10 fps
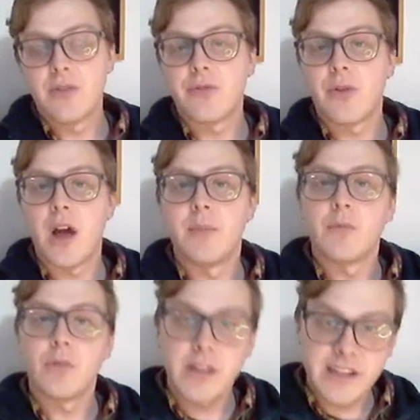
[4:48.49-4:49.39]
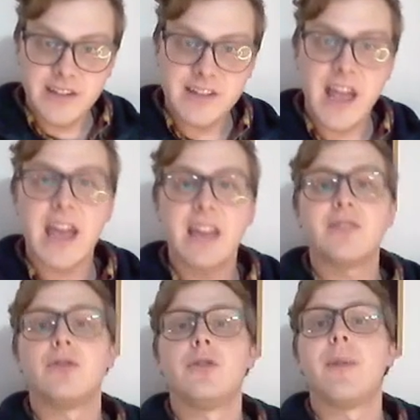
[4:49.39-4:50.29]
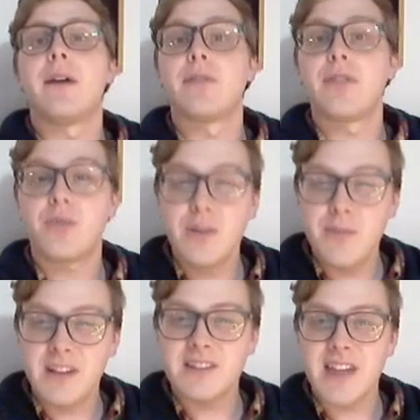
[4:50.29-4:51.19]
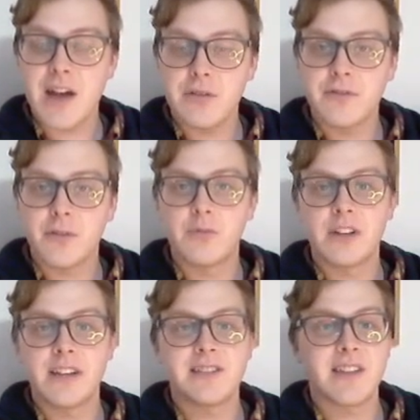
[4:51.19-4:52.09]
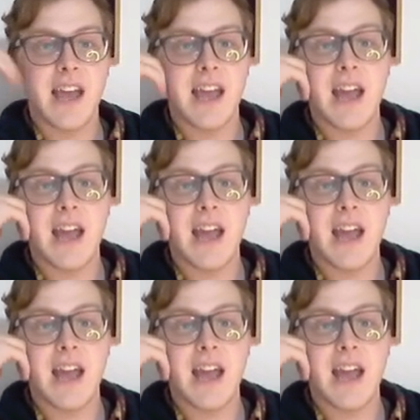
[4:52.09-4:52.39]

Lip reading: from release day to about 3 months out from release day,